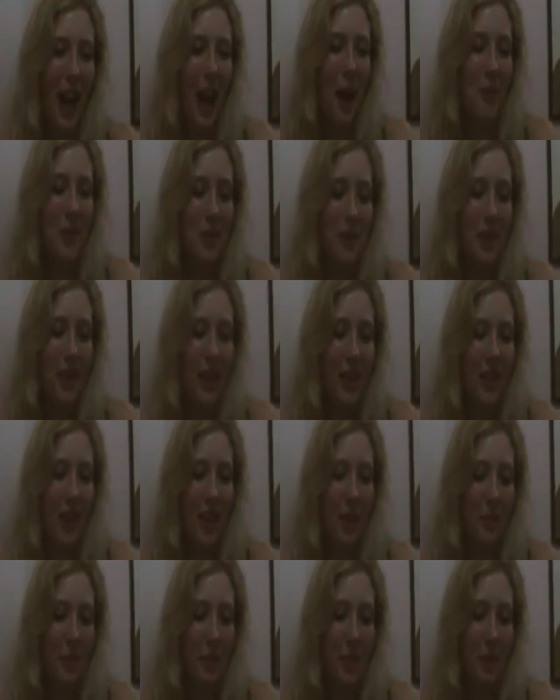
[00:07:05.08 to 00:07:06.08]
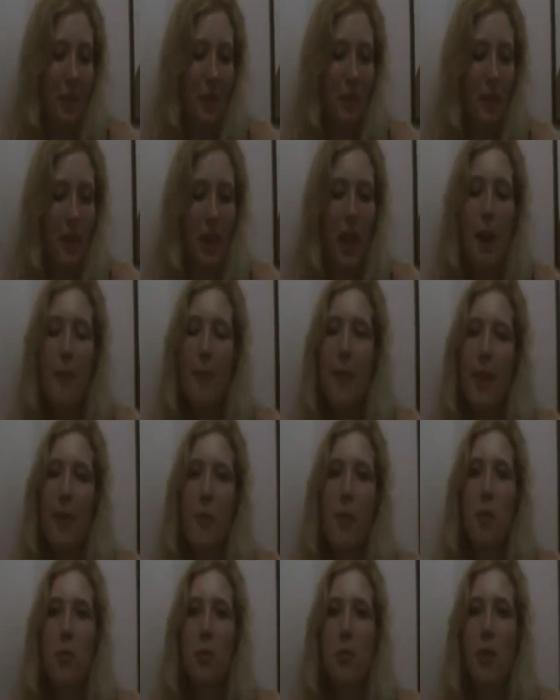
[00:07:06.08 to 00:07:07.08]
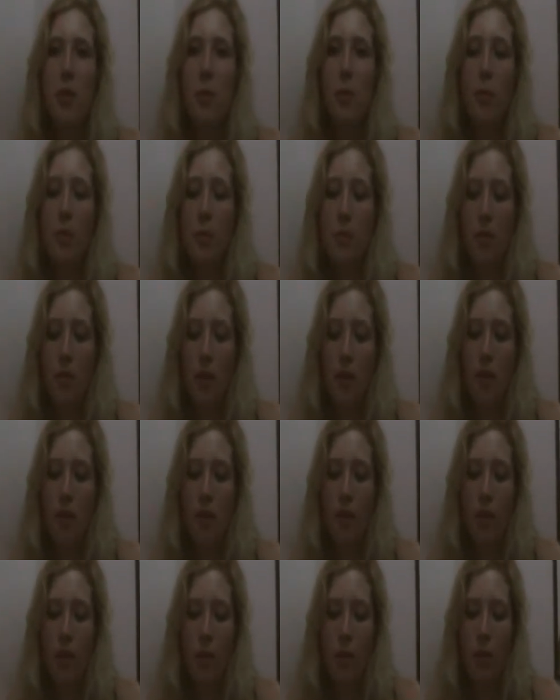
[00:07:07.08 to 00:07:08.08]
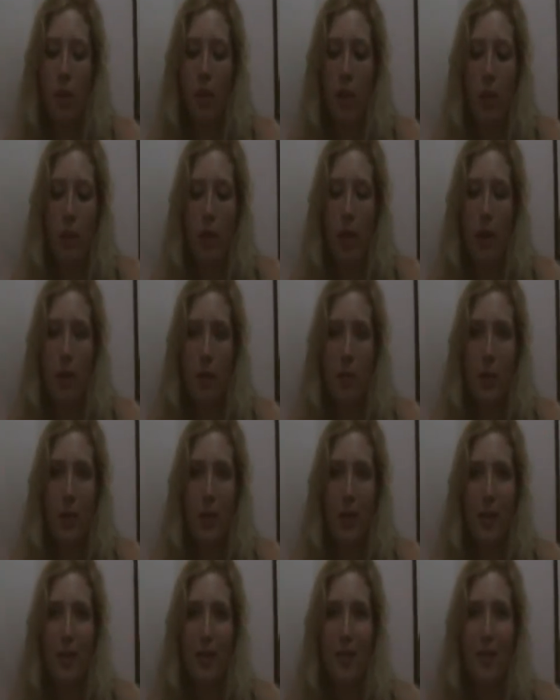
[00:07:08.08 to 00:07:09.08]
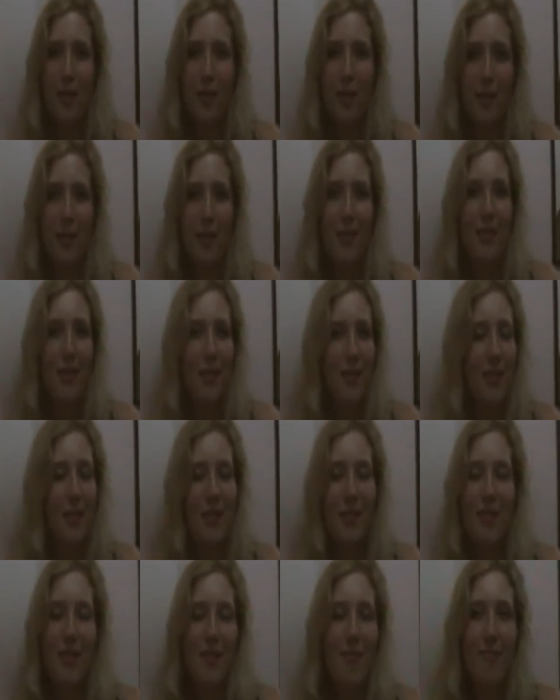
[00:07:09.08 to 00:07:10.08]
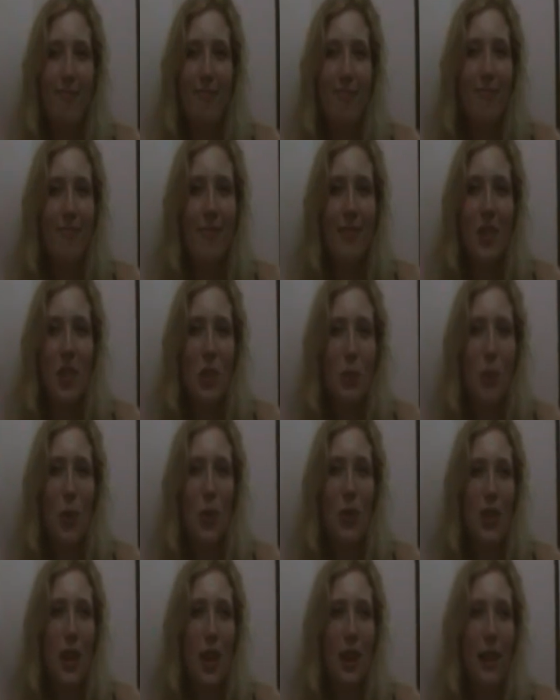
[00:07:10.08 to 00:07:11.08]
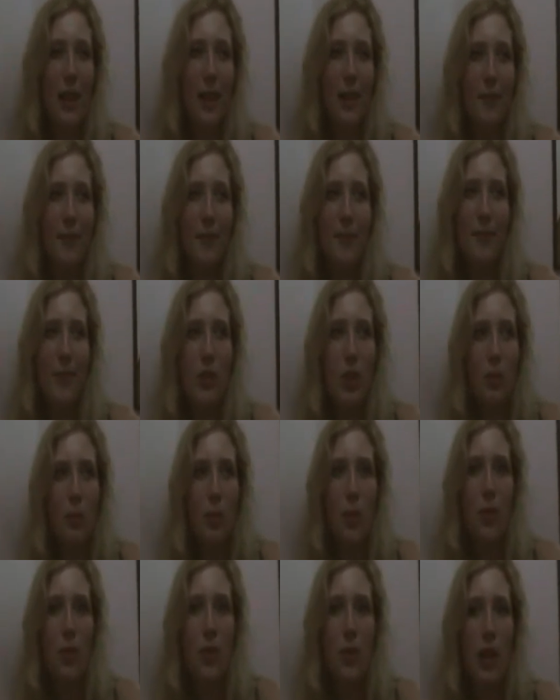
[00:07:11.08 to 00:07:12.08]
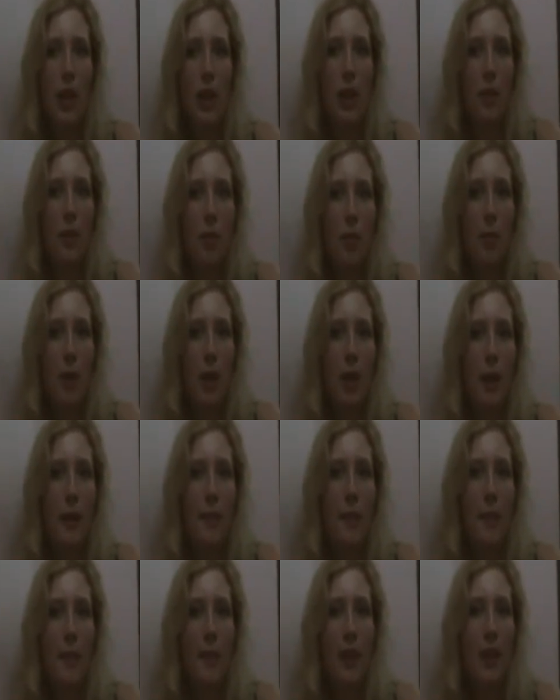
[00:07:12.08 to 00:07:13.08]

It Absolutely was. incredible. Yeah, but then once we once we felt we knew Edwin, we were in. Smooth sailing. It smooth was sailing smooth sailing.